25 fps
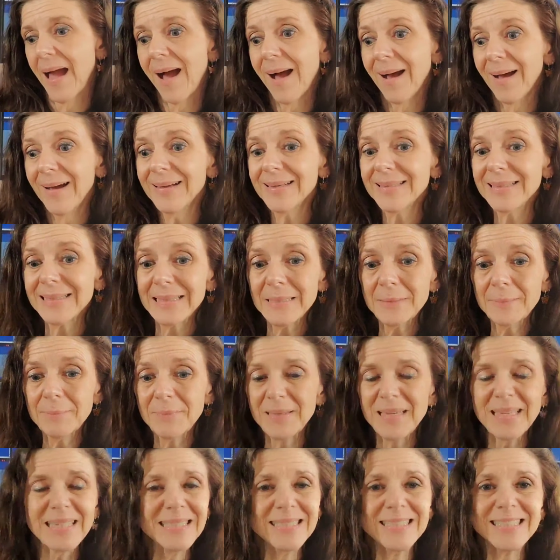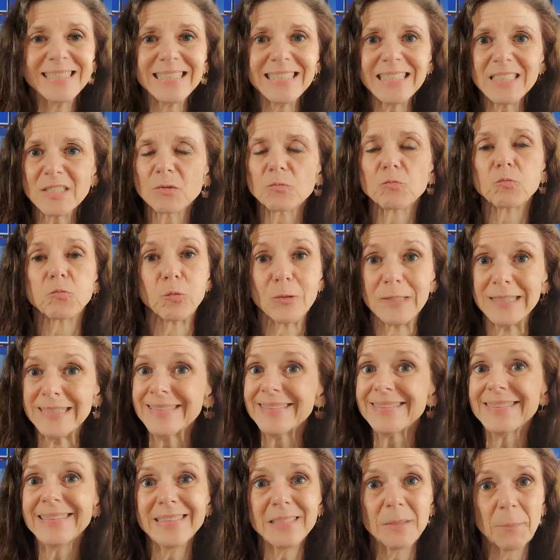it just
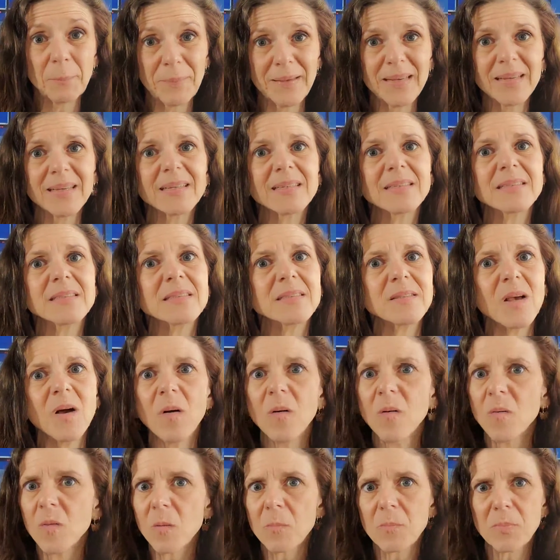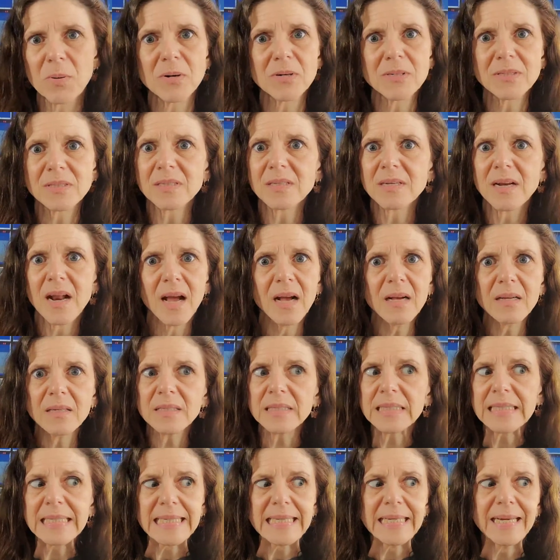really depends on the
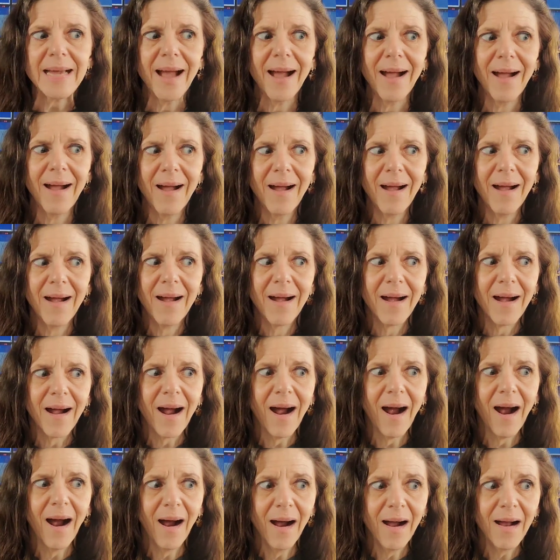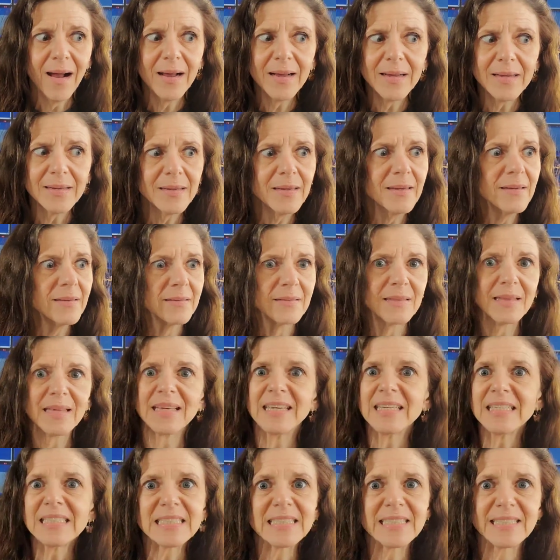personality. I
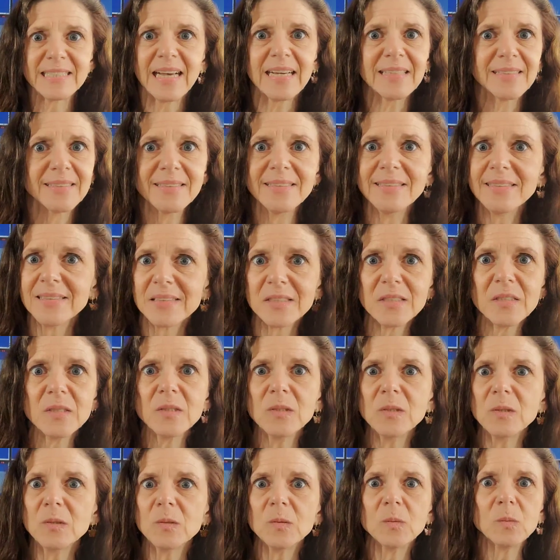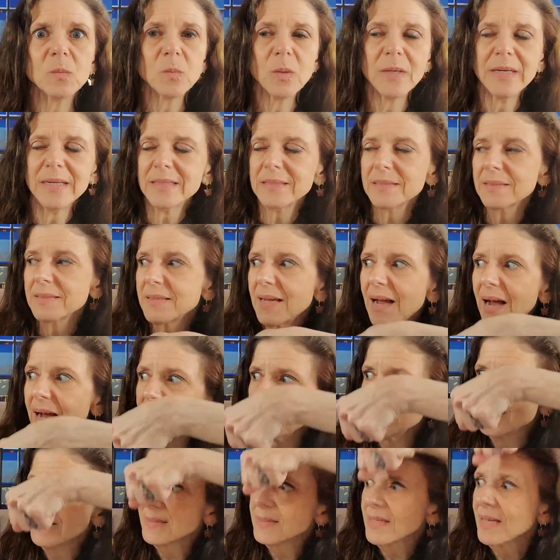think it's sexy too when
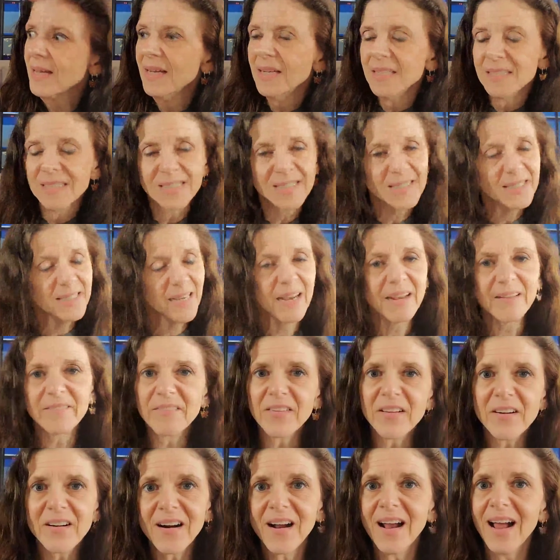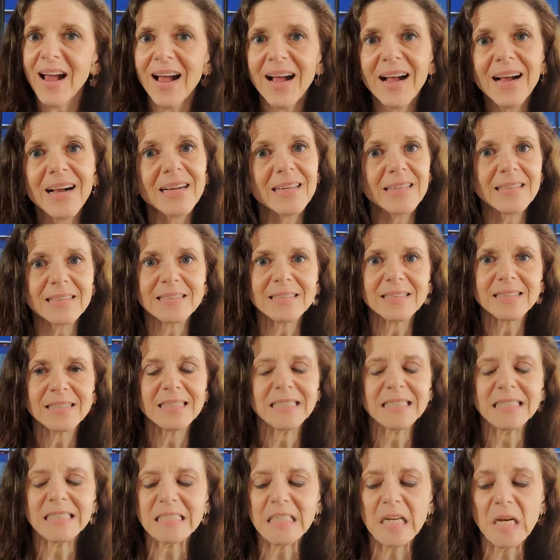guys shave their heads,
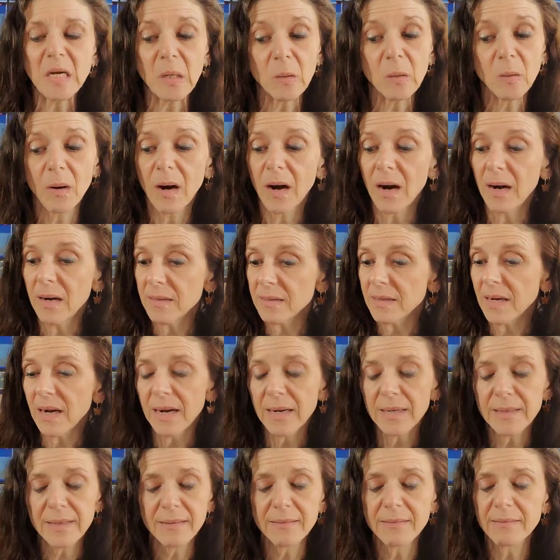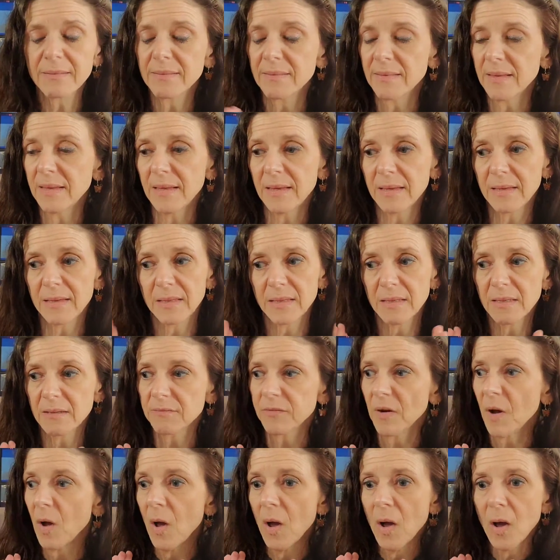you know. I can think
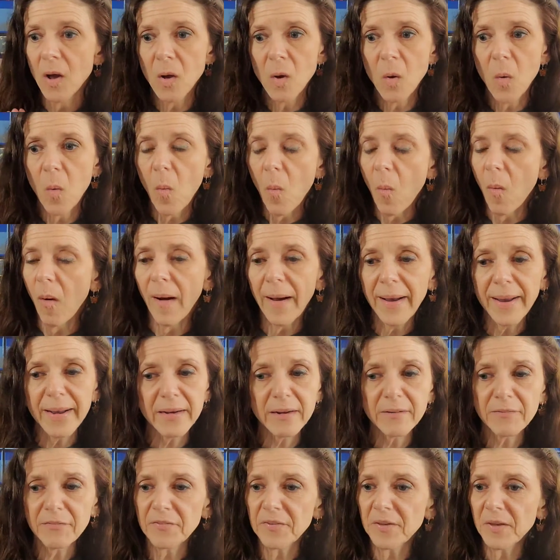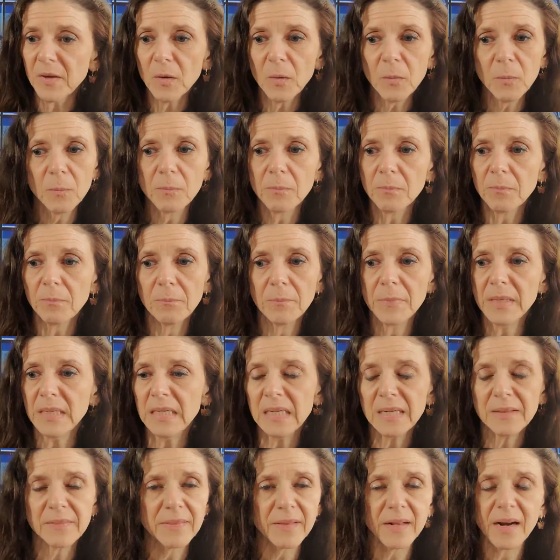of quite a few
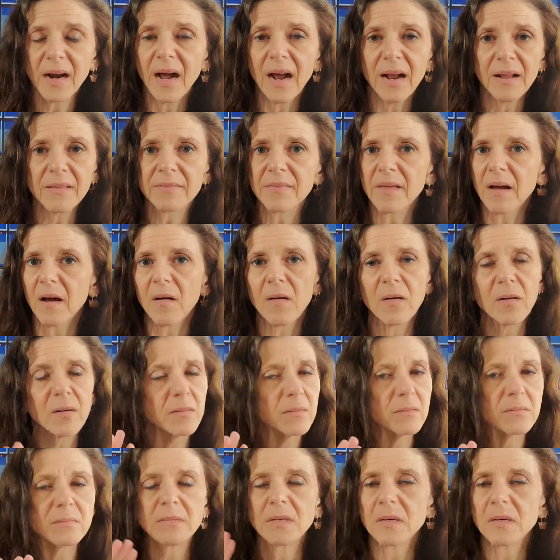men that I thought